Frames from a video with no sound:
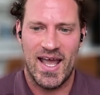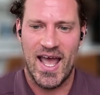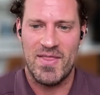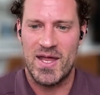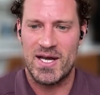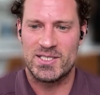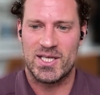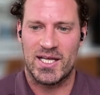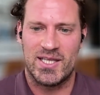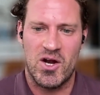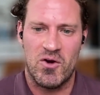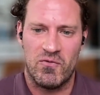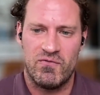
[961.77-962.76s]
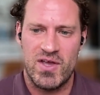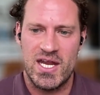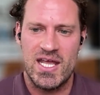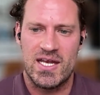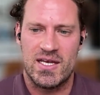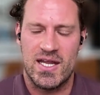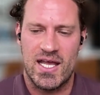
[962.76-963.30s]
And then it's like they don't fit
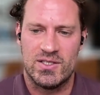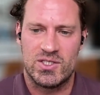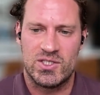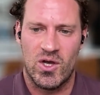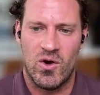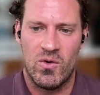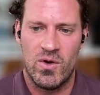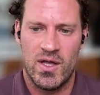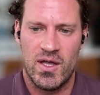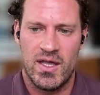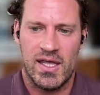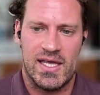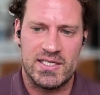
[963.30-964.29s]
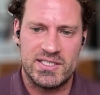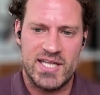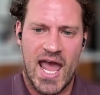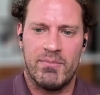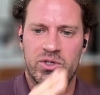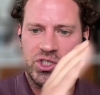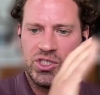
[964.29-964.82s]
in. And so
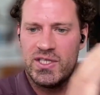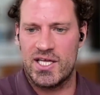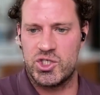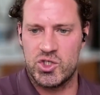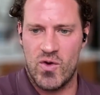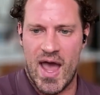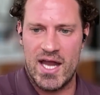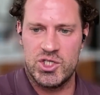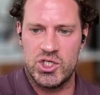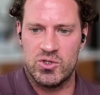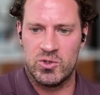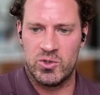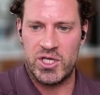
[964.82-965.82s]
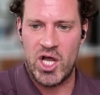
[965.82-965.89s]
establishing that strategy early